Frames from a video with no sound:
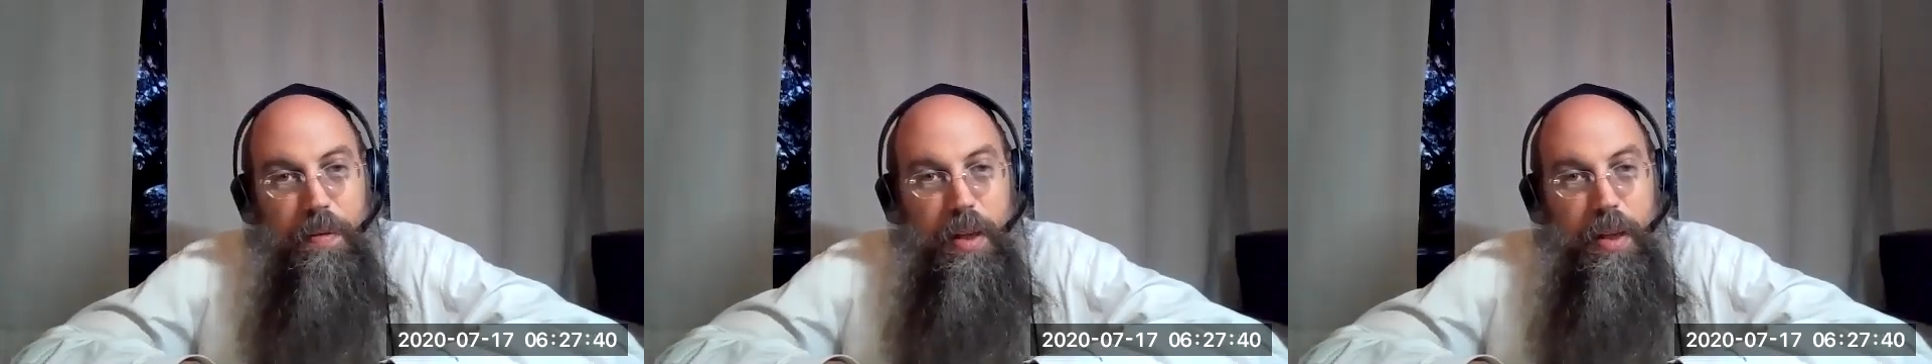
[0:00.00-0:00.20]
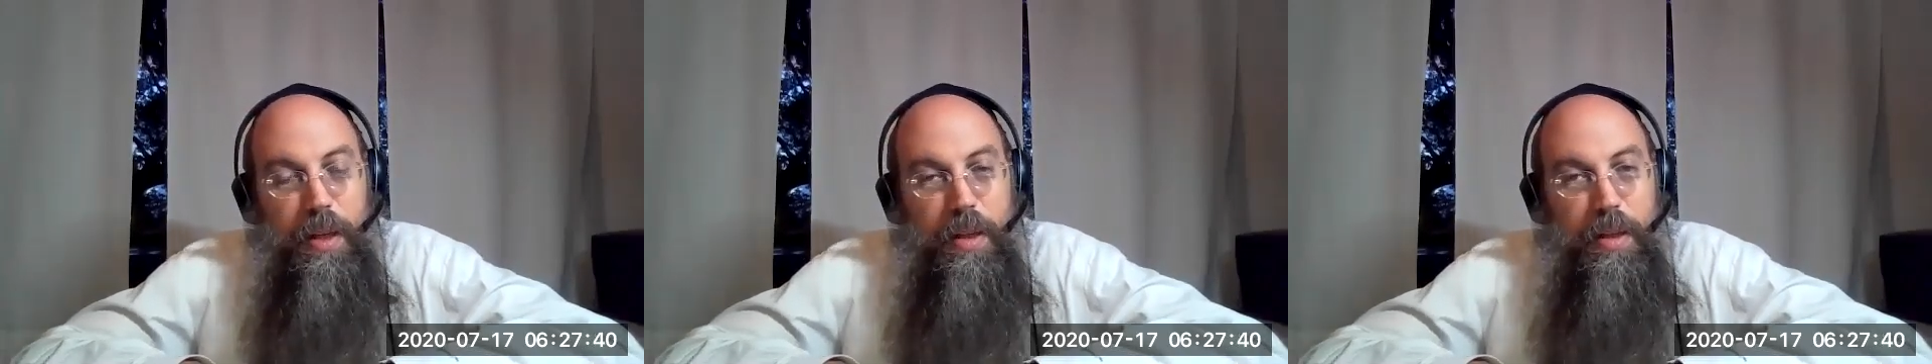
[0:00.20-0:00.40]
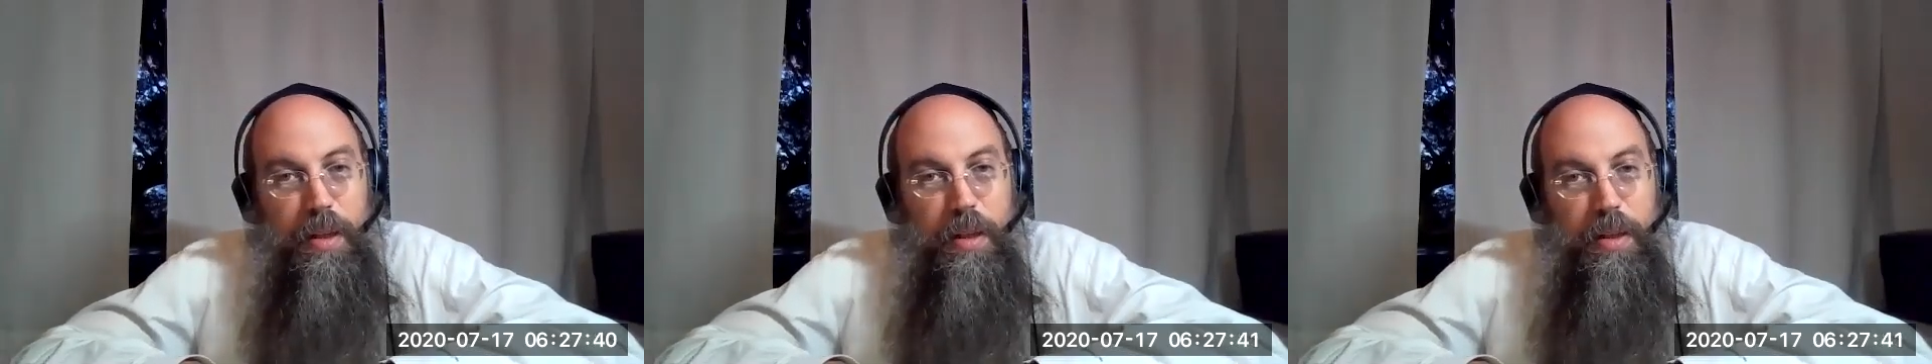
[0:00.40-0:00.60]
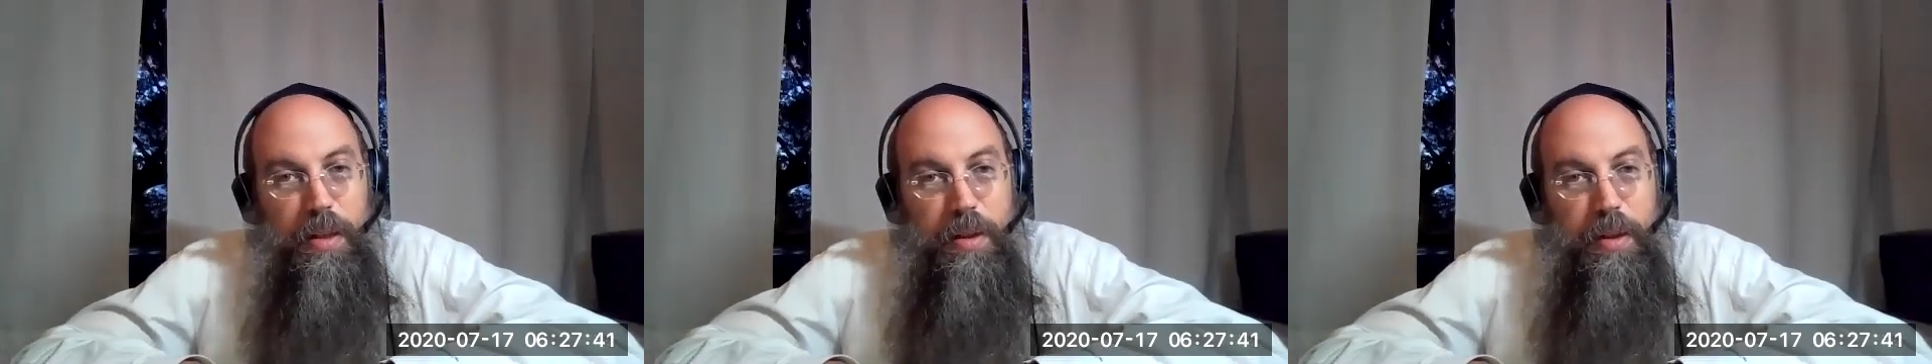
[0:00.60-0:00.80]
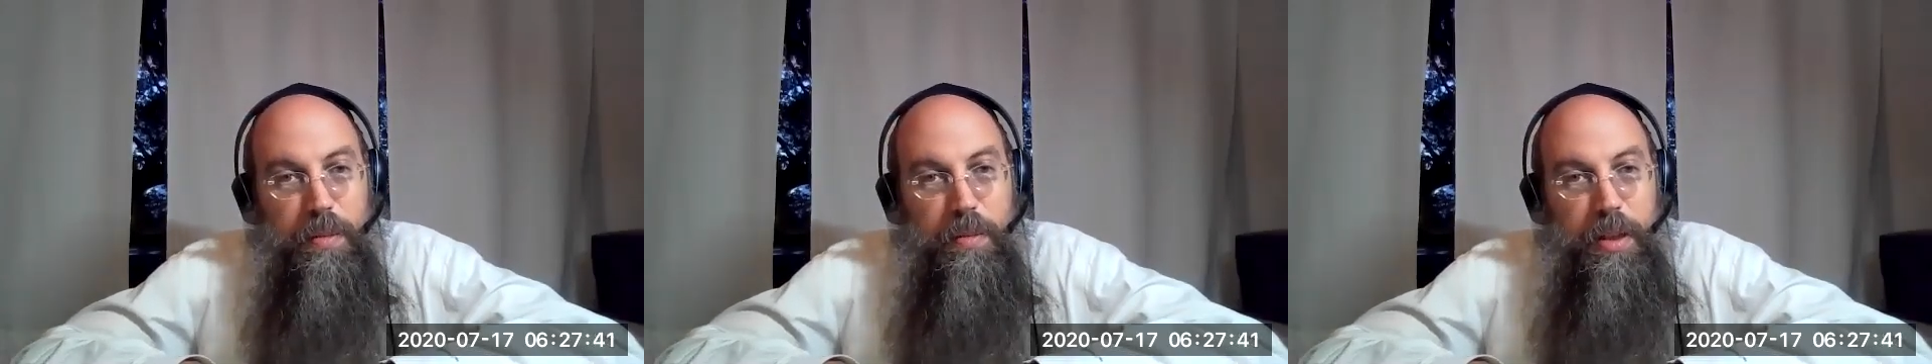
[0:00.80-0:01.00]
over here you did the
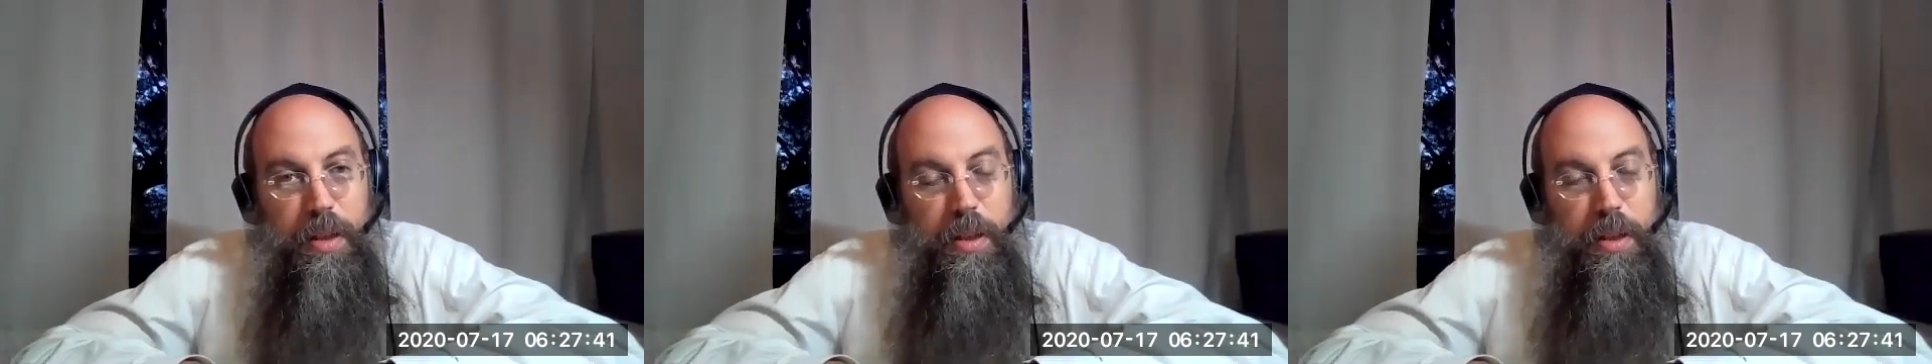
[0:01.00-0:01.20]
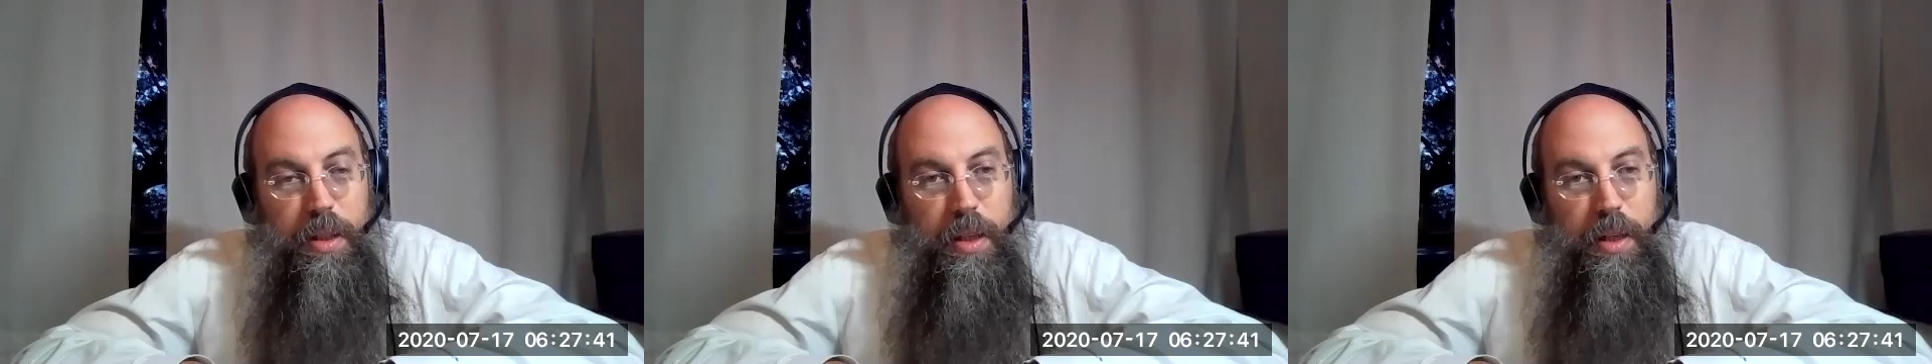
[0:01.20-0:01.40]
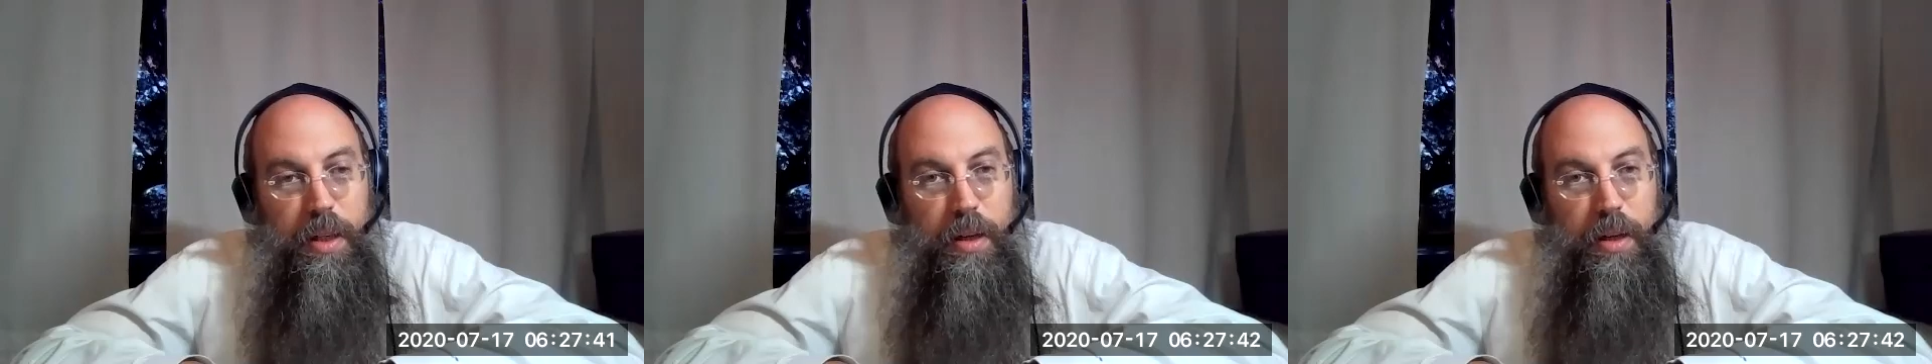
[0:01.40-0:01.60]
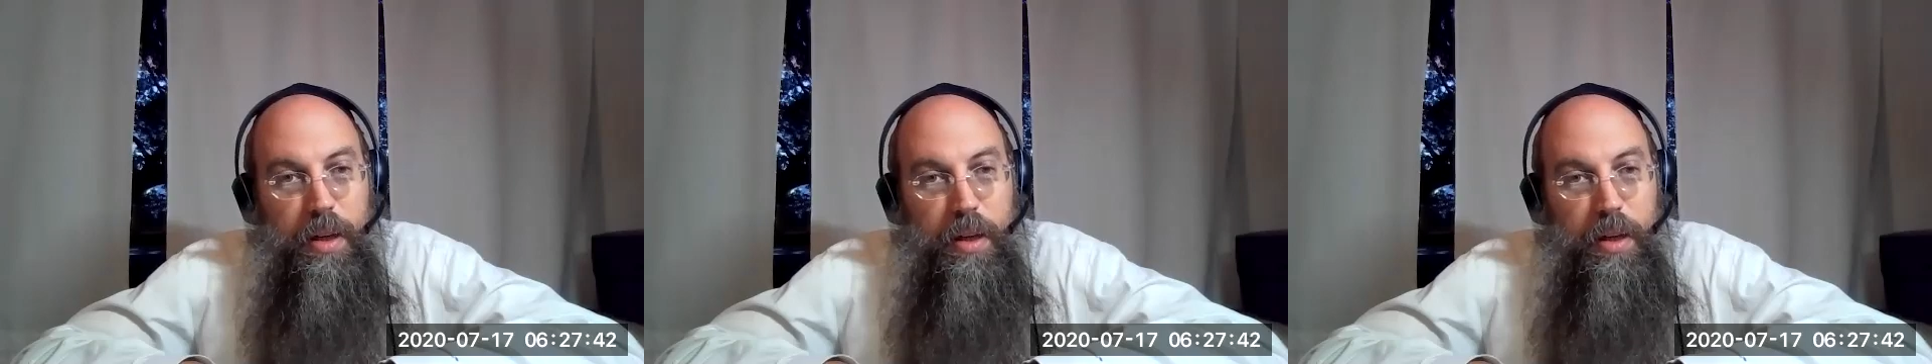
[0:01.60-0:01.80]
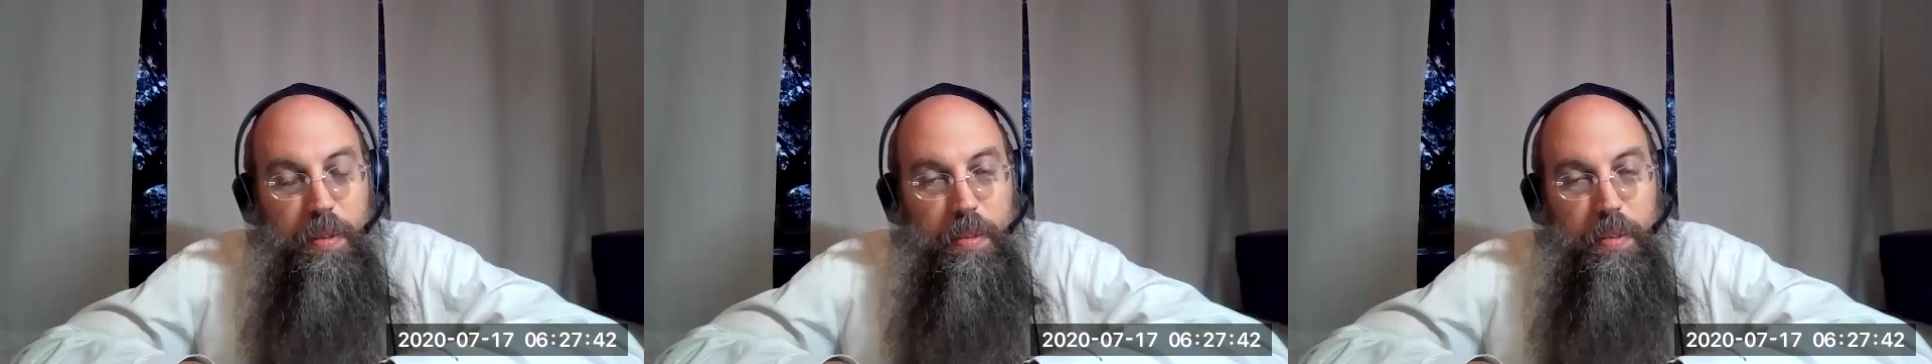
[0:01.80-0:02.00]
circumcision, you didn't
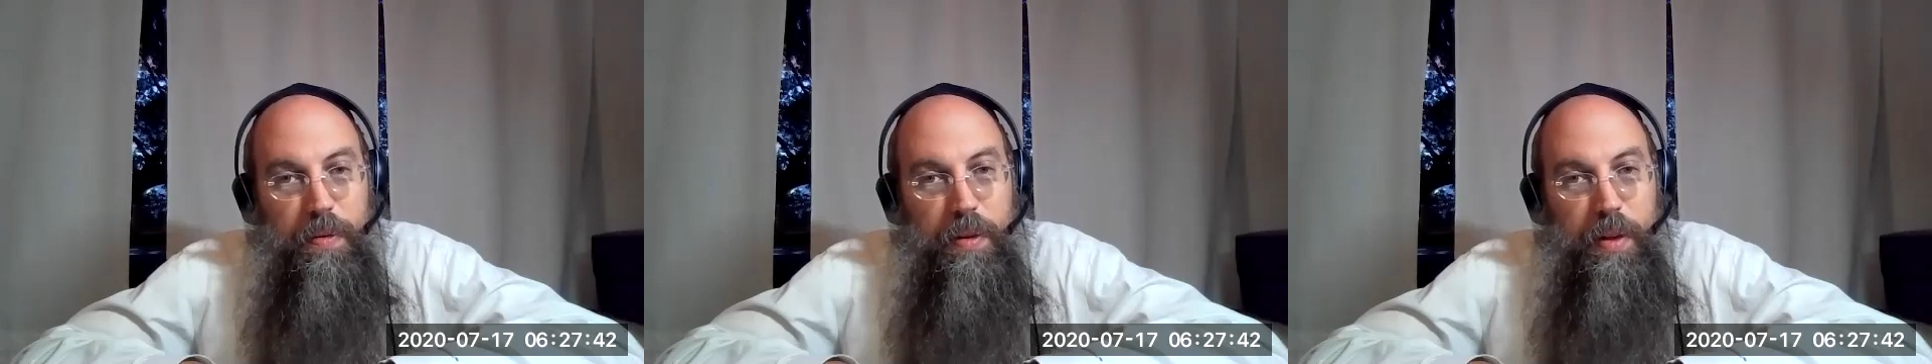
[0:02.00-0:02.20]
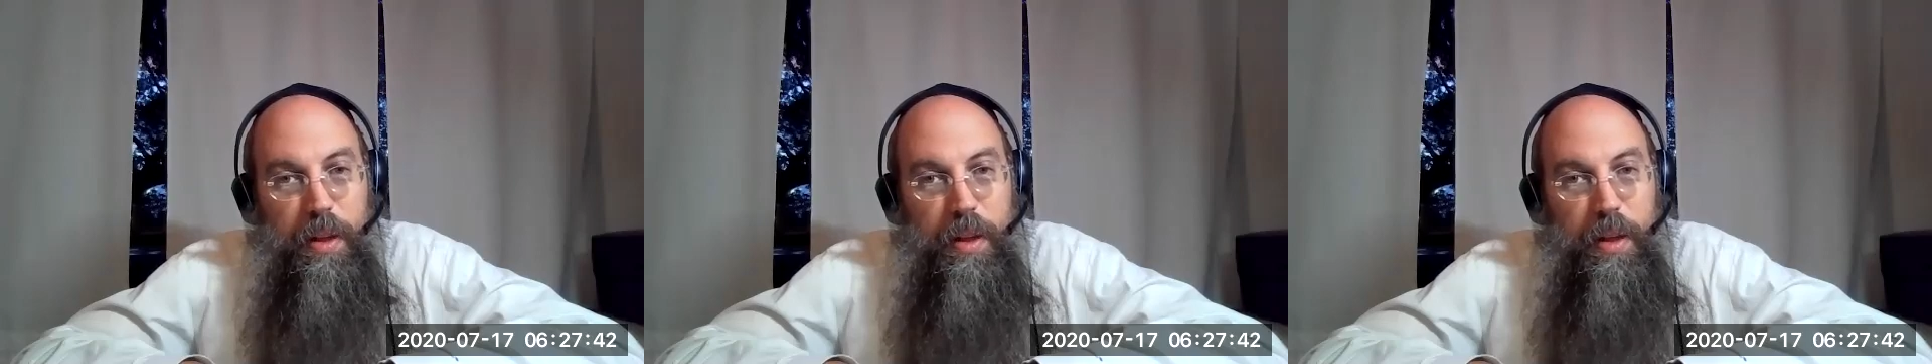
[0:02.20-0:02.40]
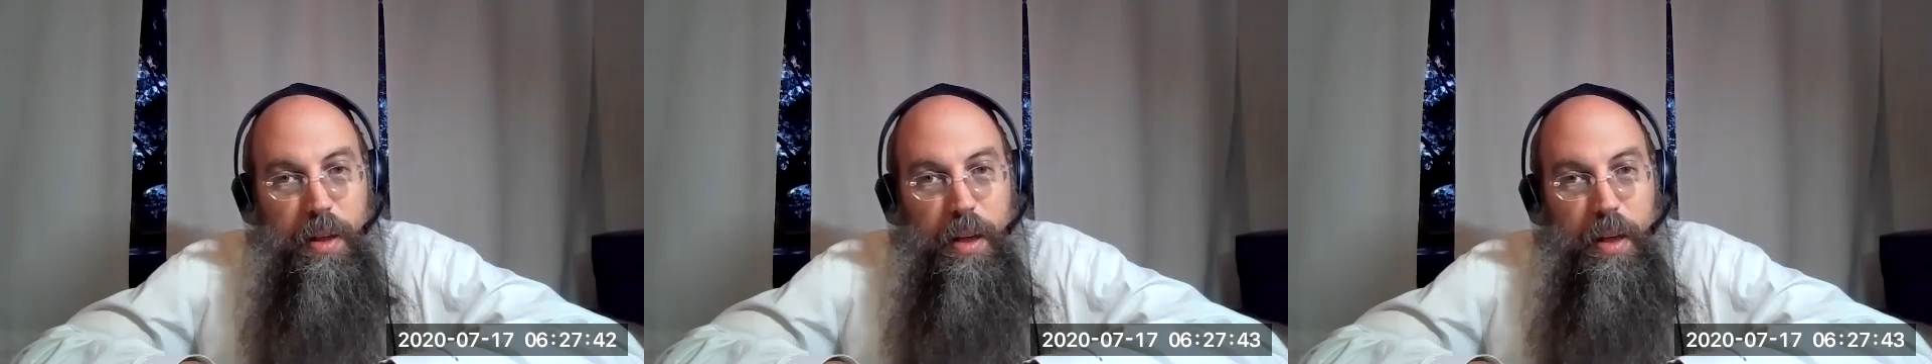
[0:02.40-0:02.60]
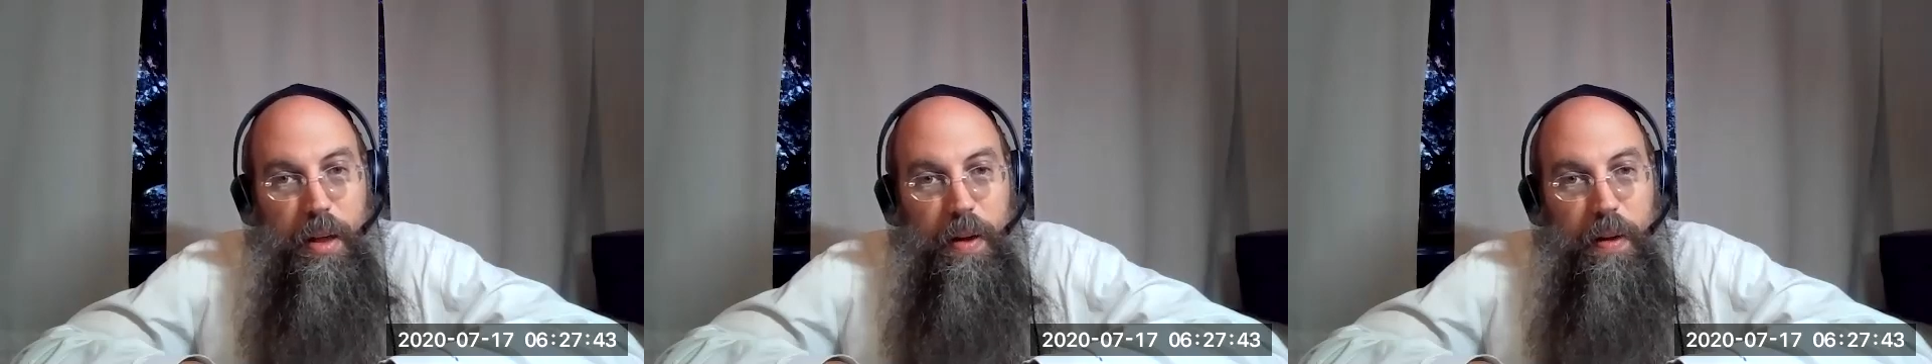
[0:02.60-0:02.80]
cut it perfectly,